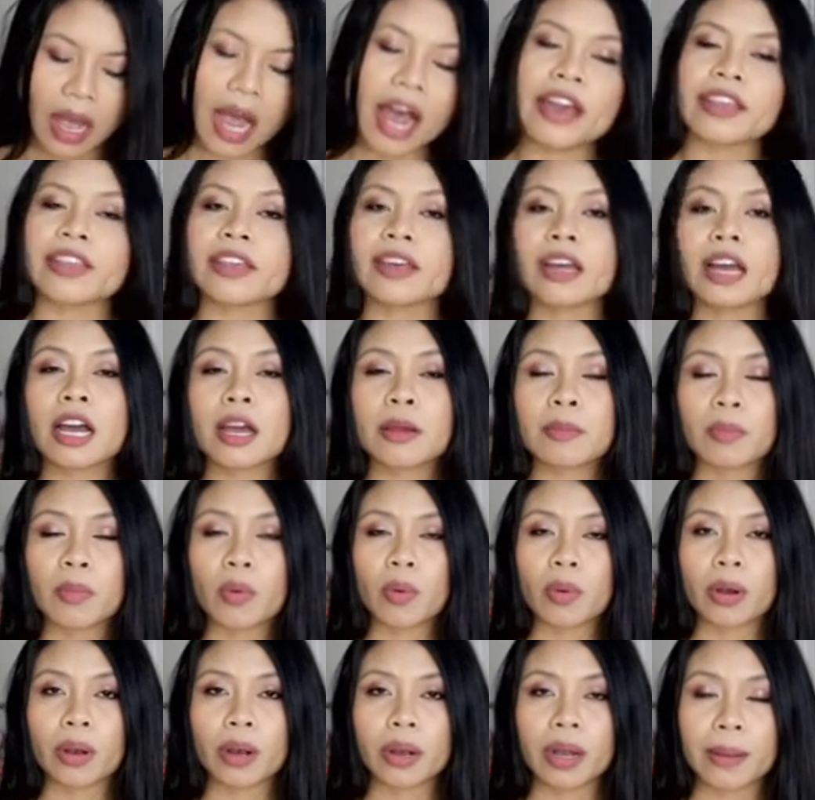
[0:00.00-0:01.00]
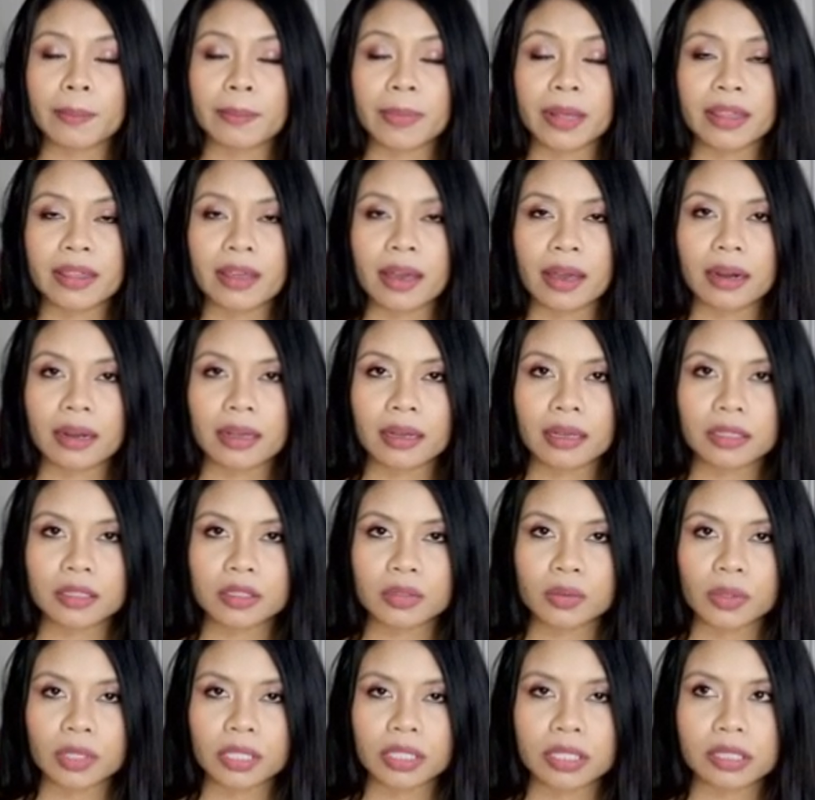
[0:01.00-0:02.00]
I think I'm more empathetic
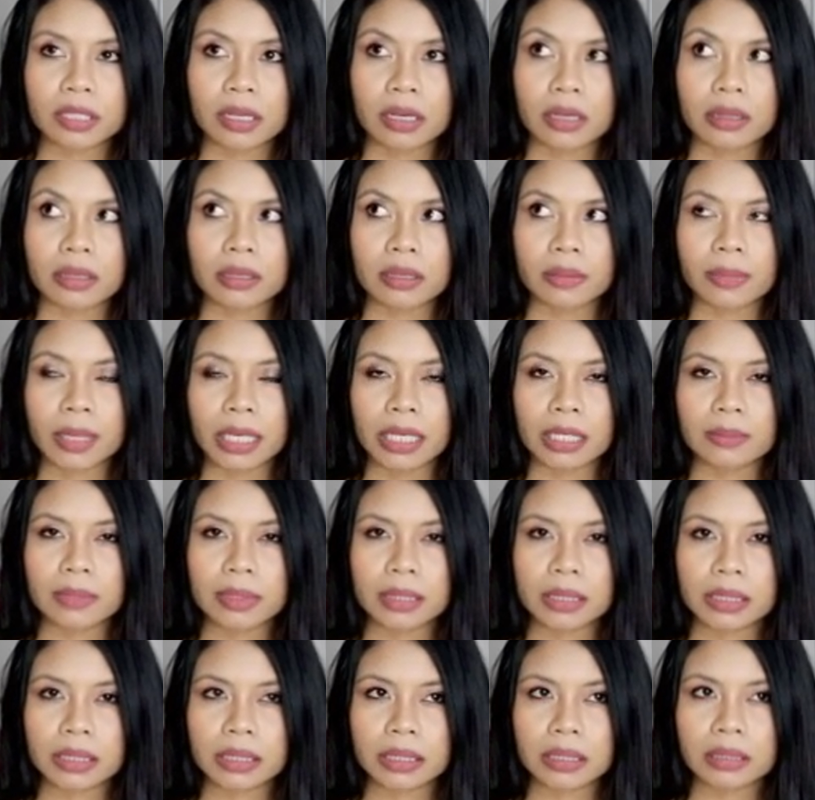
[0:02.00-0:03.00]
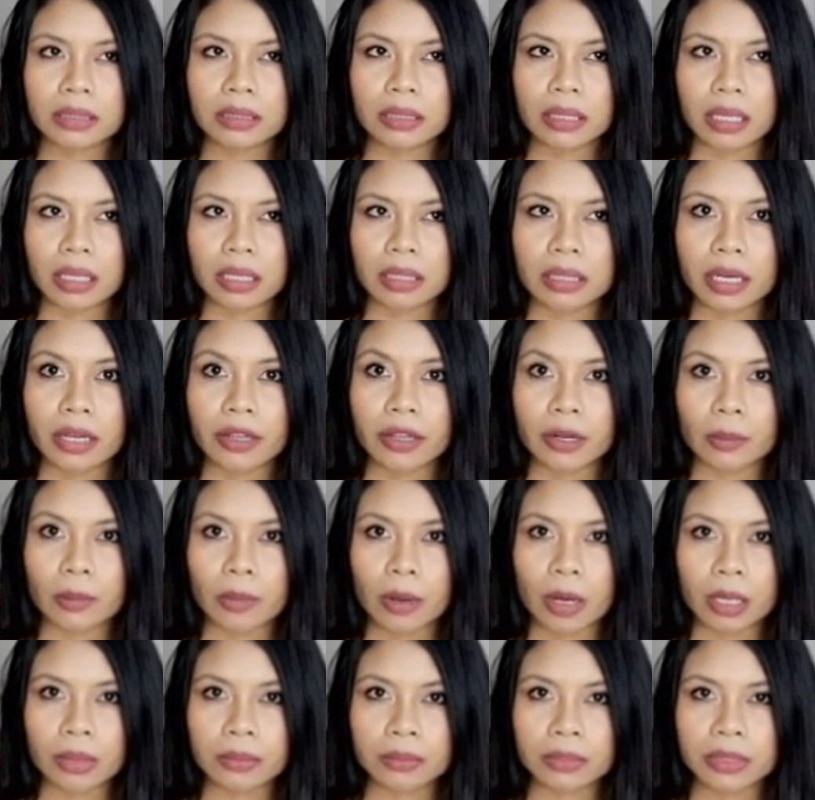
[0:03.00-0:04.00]
towards other babies and other
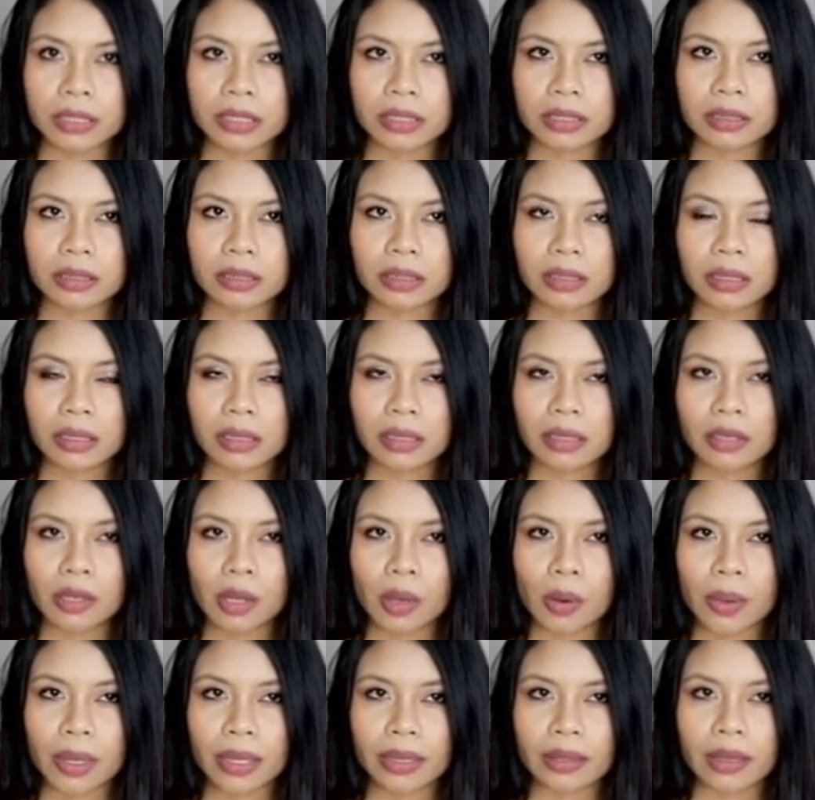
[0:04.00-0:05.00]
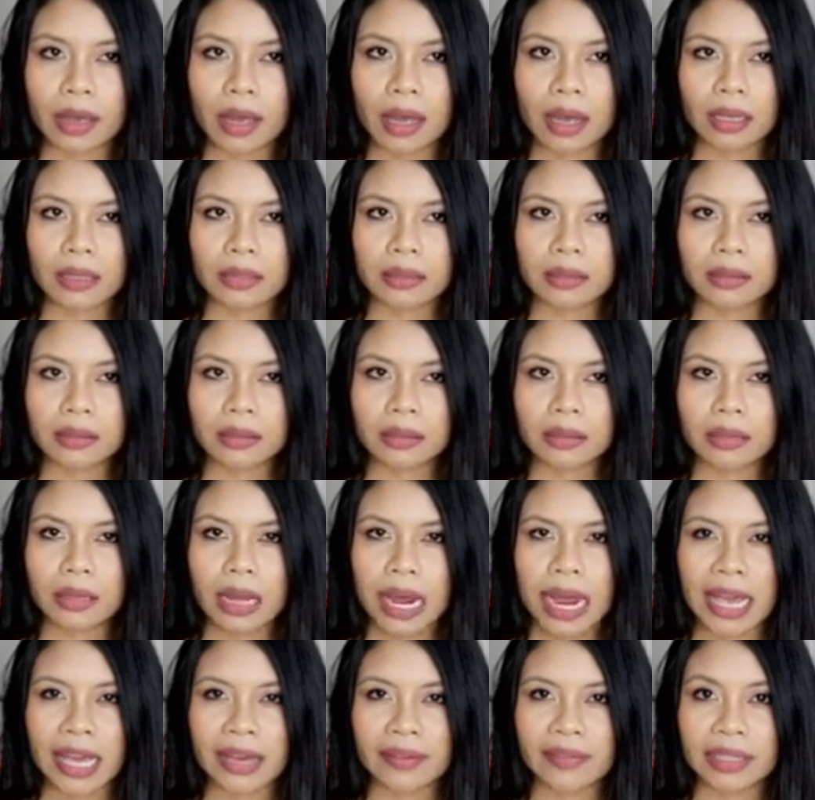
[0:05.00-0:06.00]
moms, knowing that
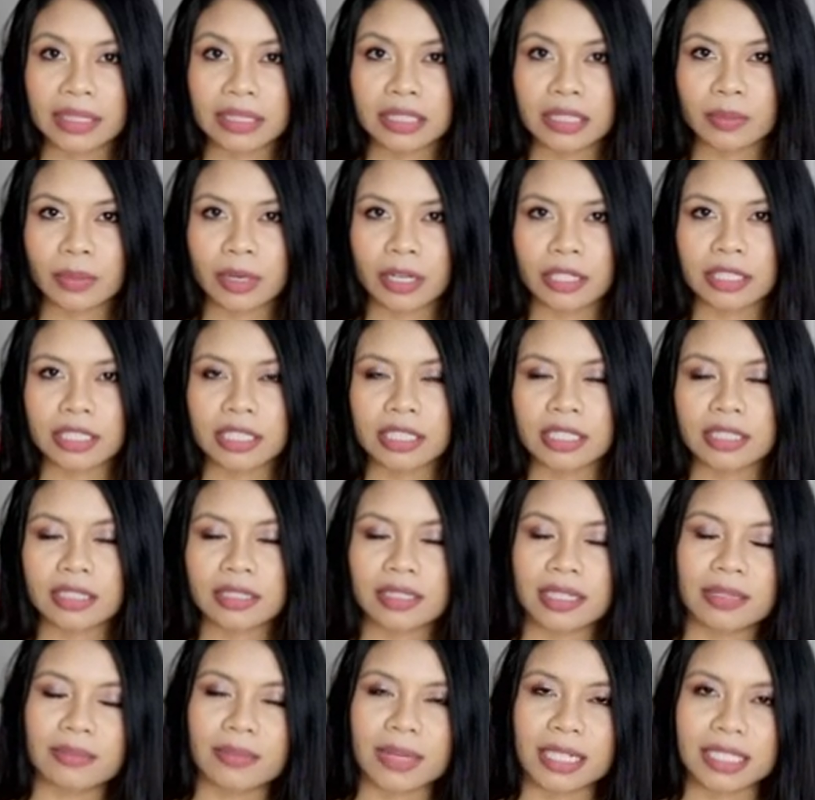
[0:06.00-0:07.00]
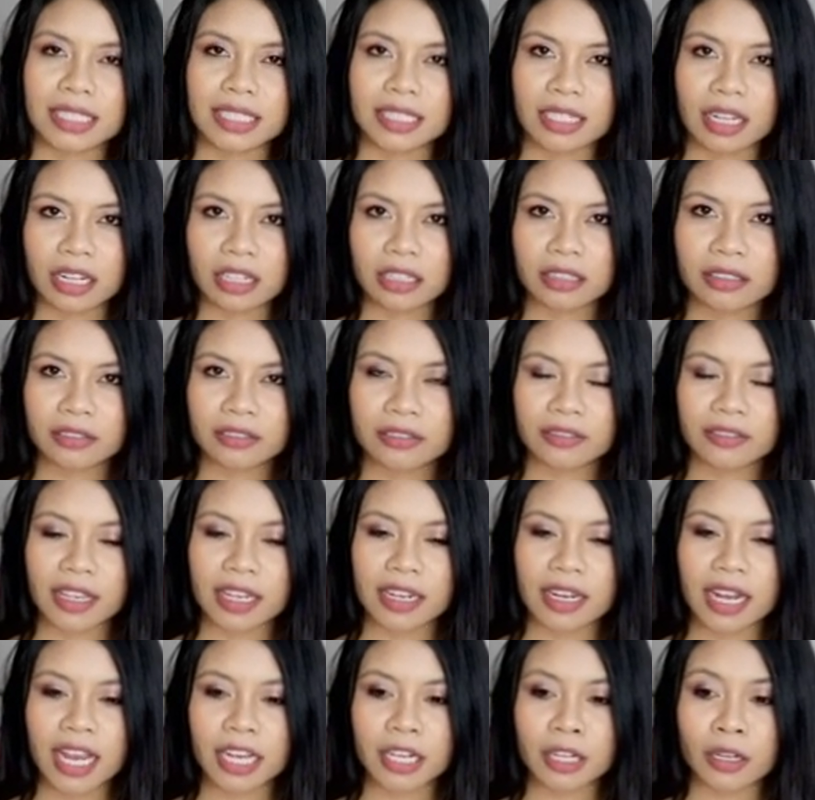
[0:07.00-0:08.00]
I have experienced it myself
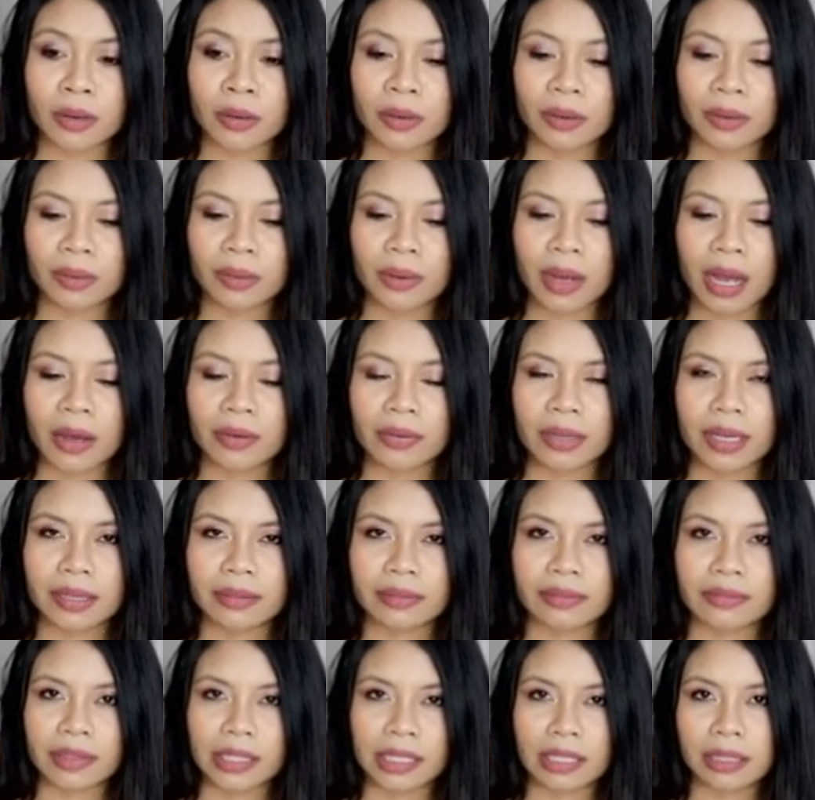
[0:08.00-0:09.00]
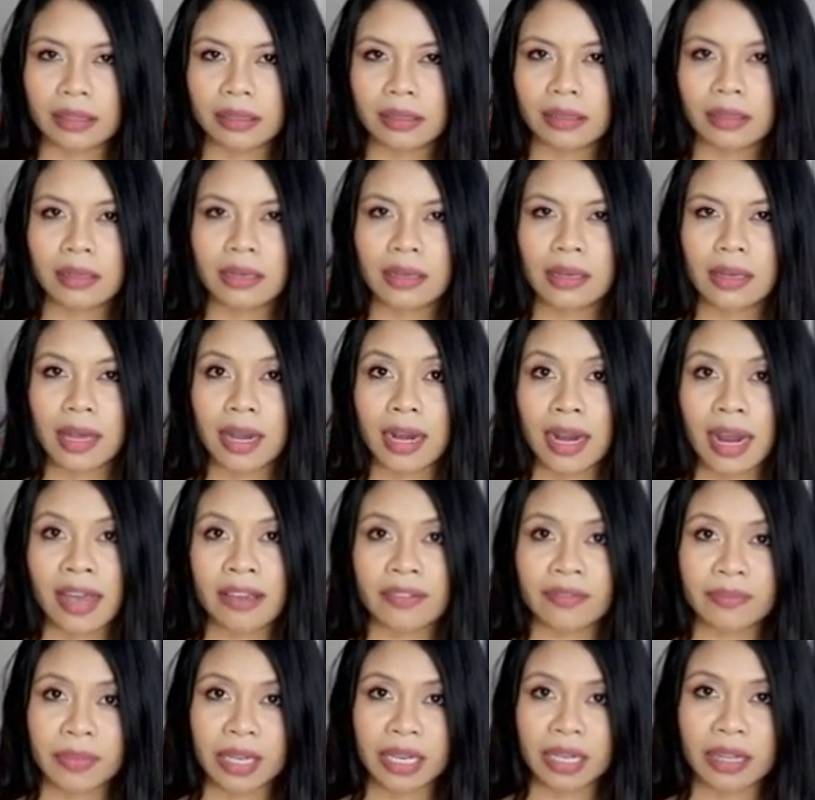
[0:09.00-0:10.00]
and I know how they feel and I
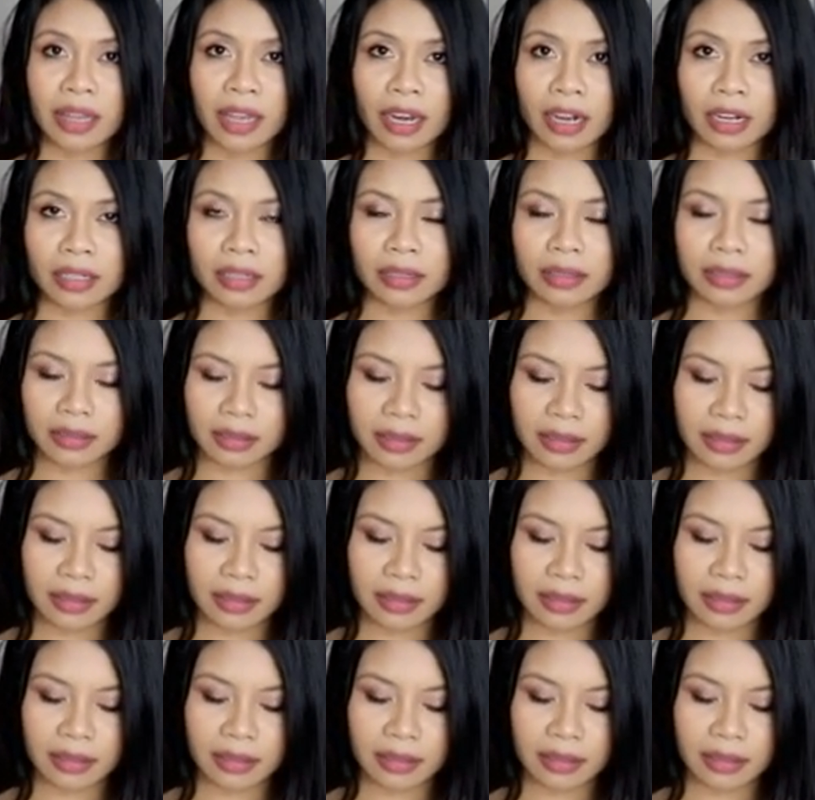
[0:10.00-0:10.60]
have been there.